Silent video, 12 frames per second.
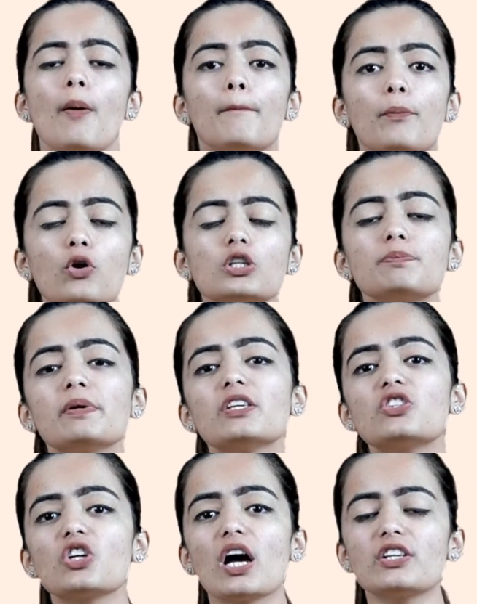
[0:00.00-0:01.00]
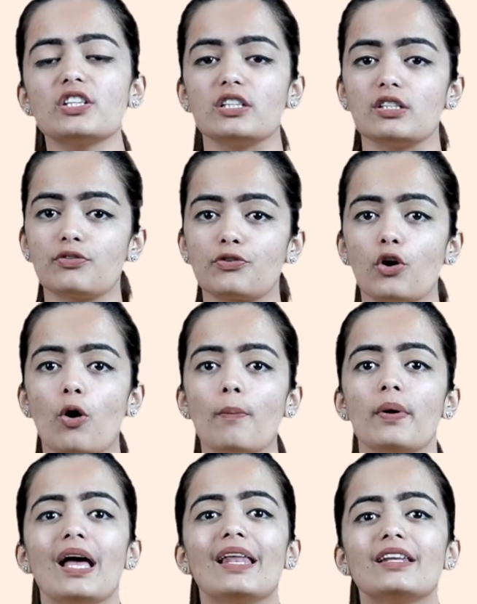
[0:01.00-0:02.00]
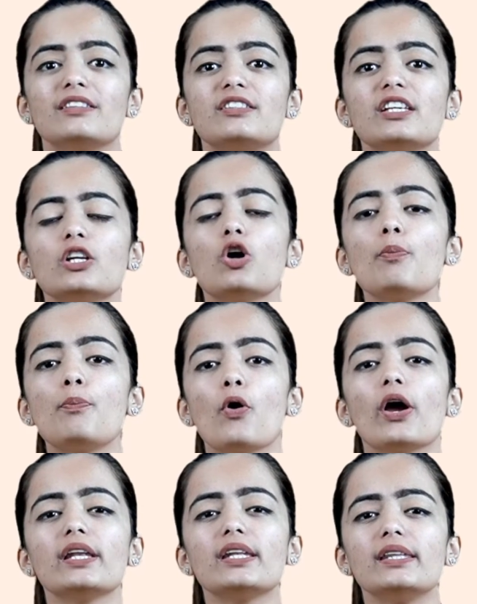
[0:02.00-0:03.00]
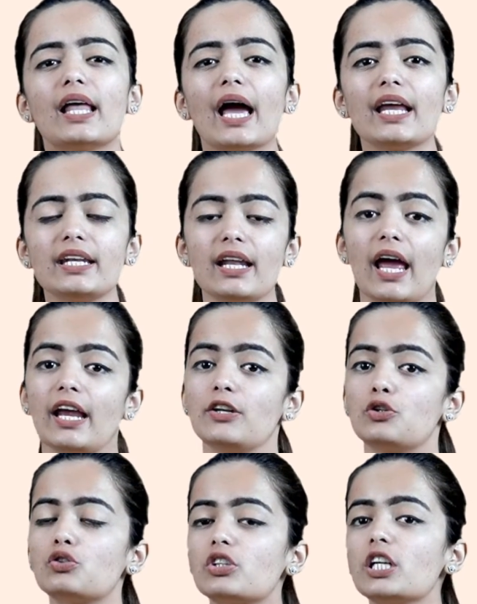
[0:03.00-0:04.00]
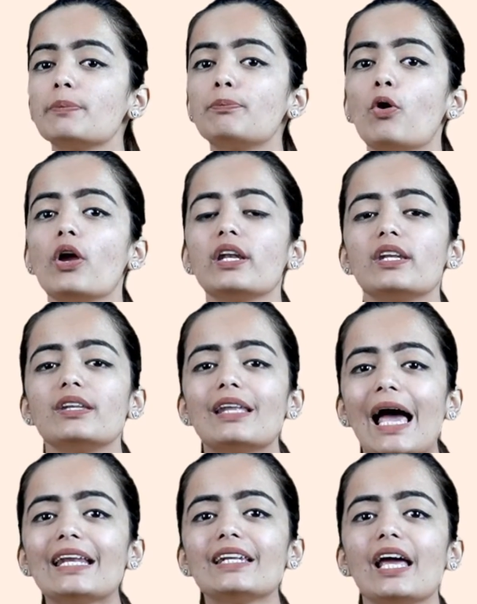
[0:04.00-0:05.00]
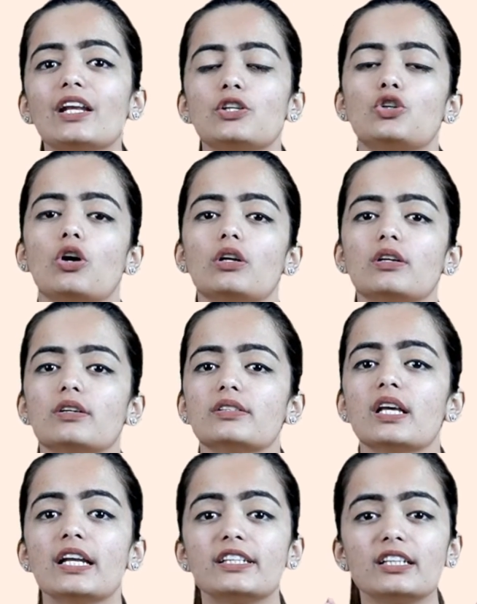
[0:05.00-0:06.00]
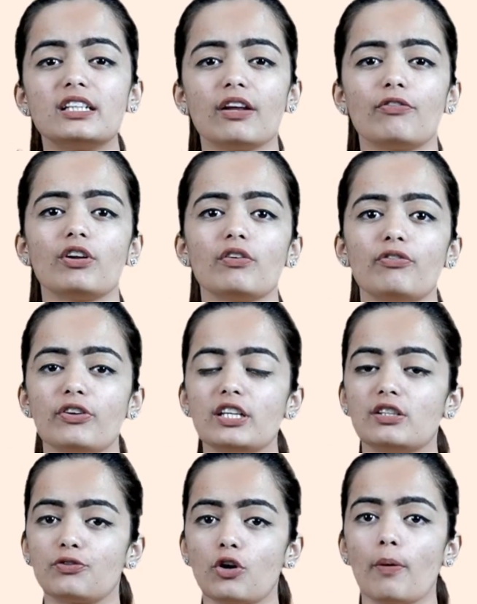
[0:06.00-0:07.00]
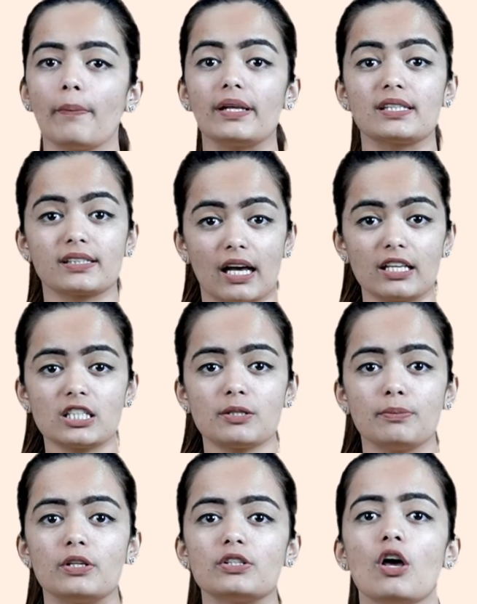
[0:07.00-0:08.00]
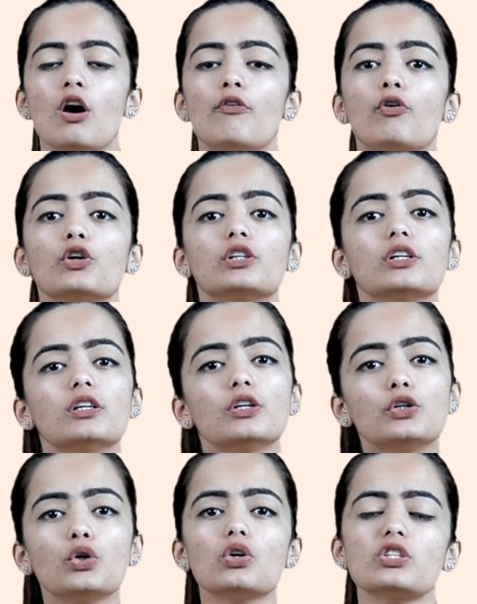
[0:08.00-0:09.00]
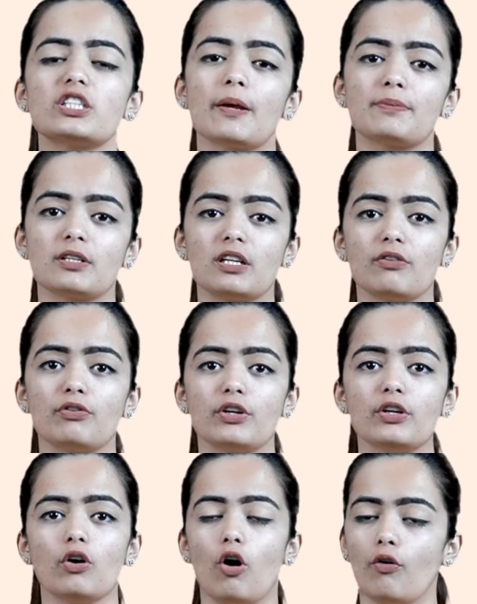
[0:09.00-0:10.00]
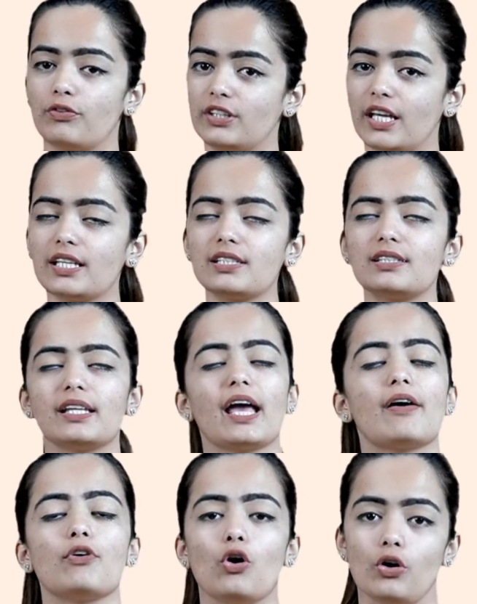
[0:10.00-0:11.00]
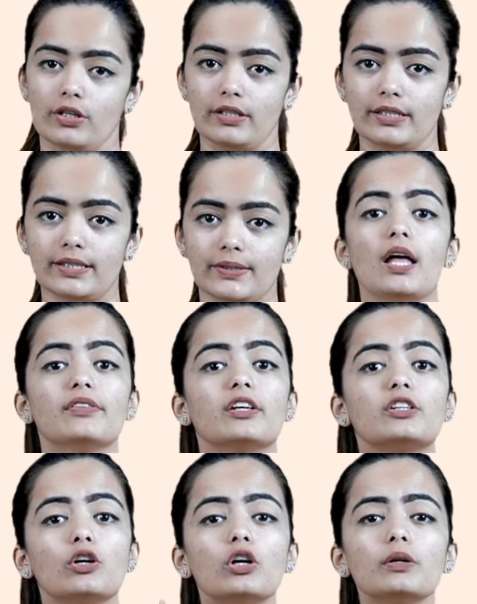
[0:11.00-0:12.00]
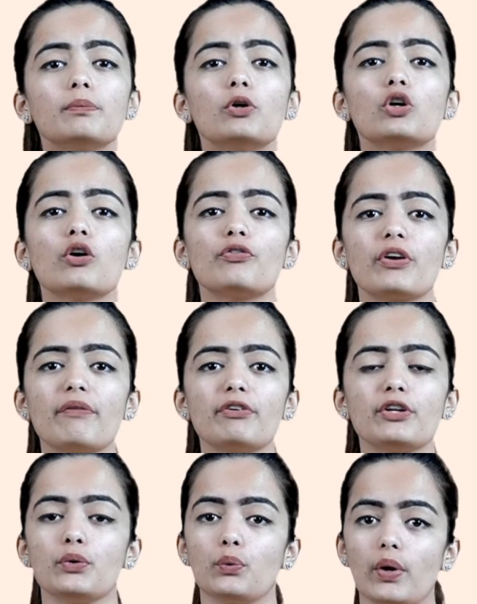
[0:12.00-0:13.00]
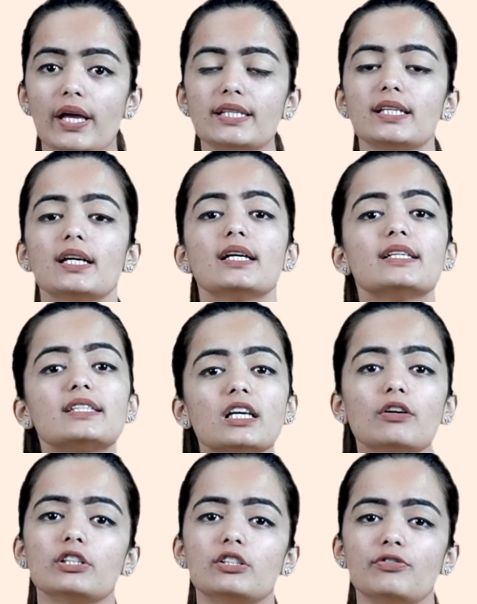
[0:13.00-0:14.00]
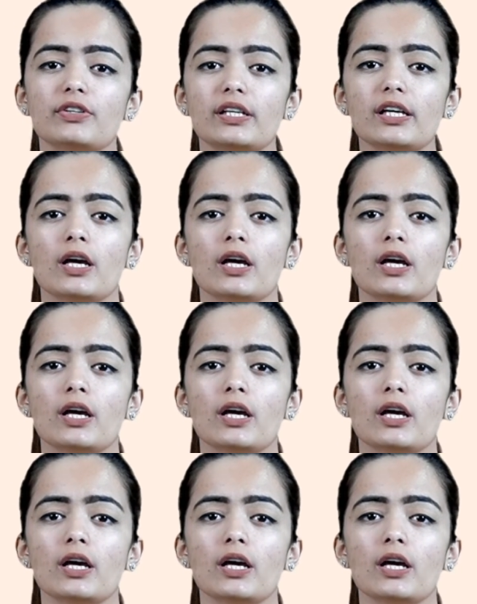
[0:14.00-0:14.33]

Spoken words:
Postmates charges from $0.99 to $3.99 delivery fees from its customers for the doorstep delivery of things they have ordered. The third mode of revenue is service fee.